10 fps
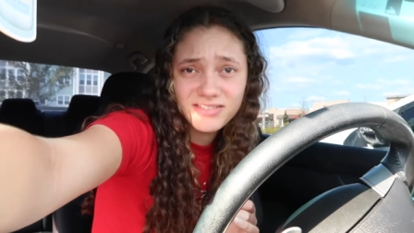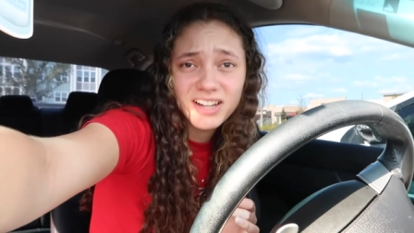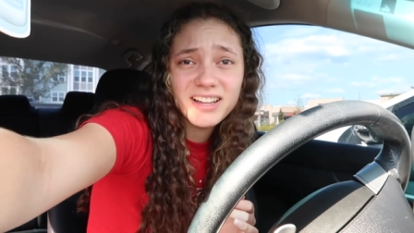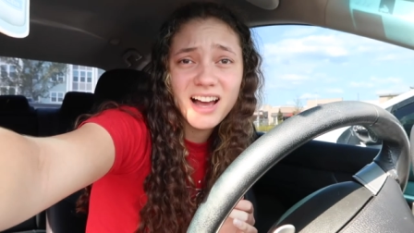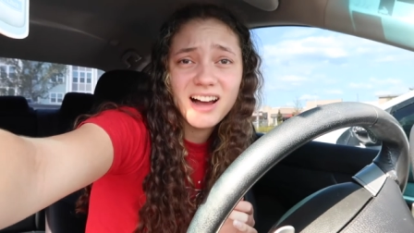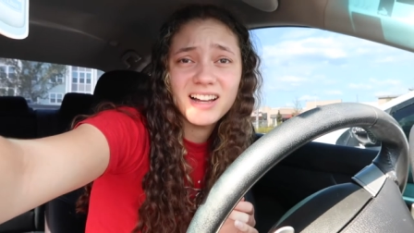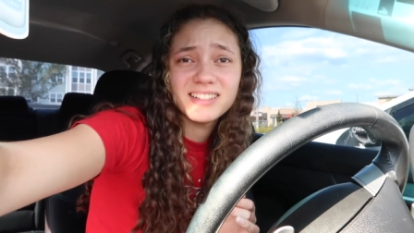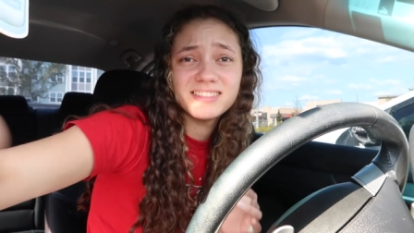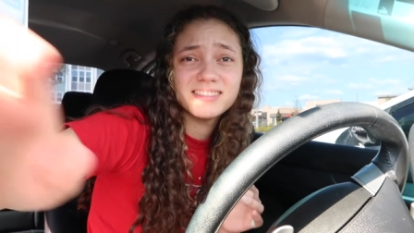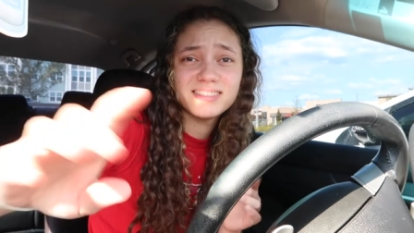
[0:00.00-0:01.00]
Very hot.
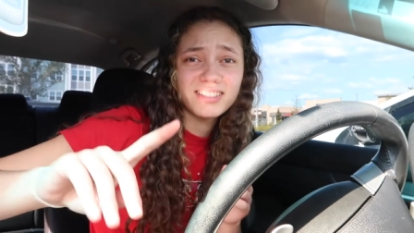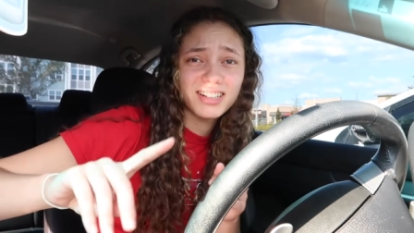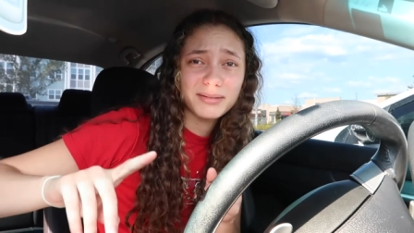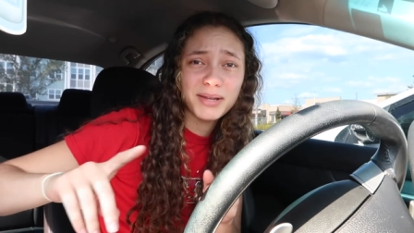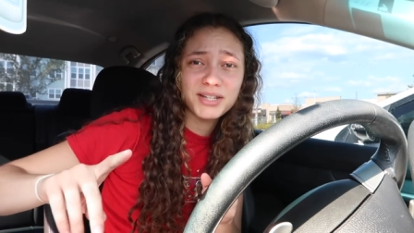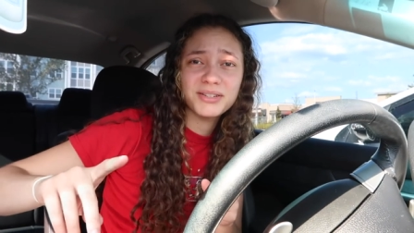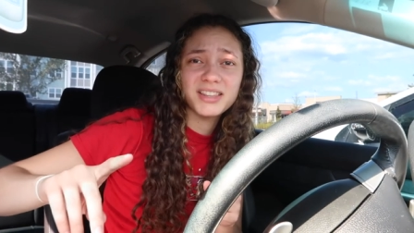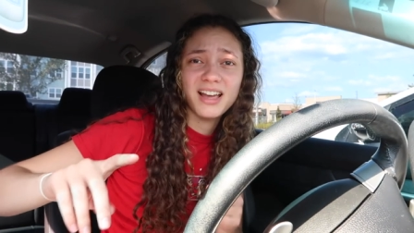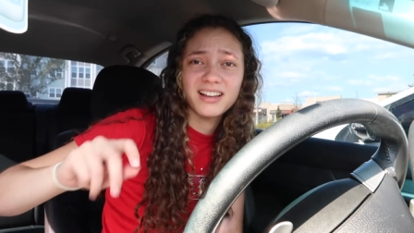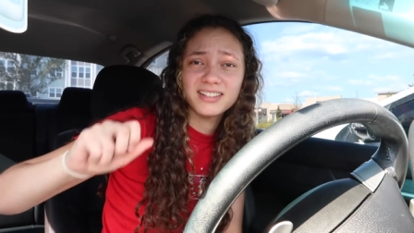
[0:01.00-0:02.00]
Don't recommend
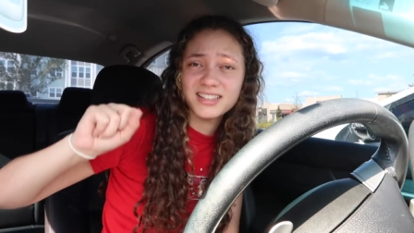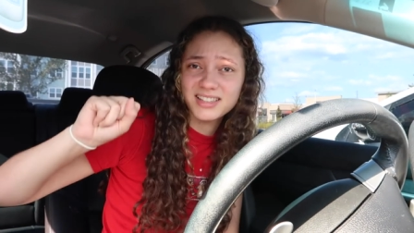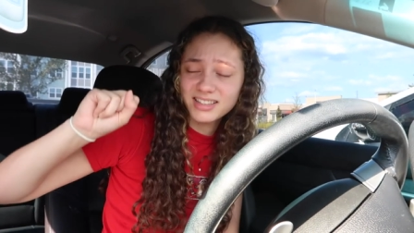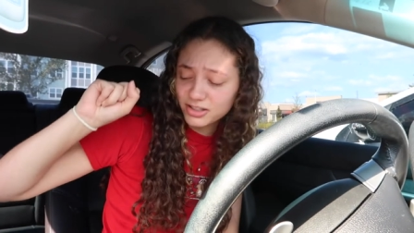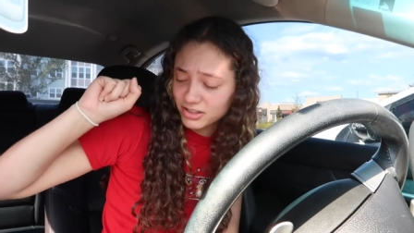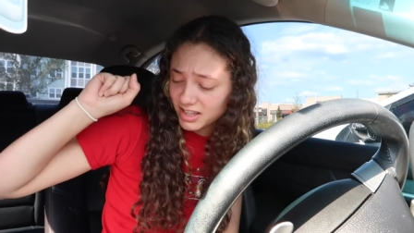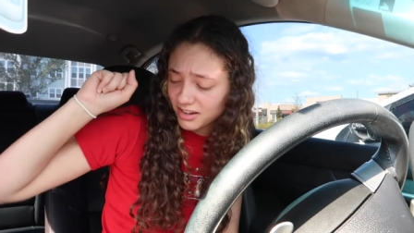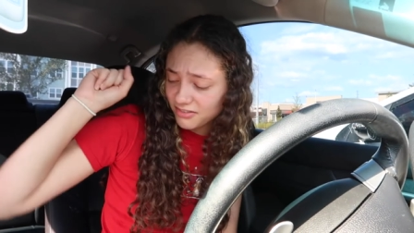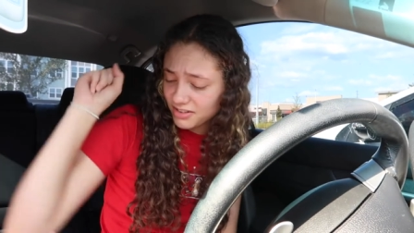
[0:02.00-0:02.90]
doing that. It's literally like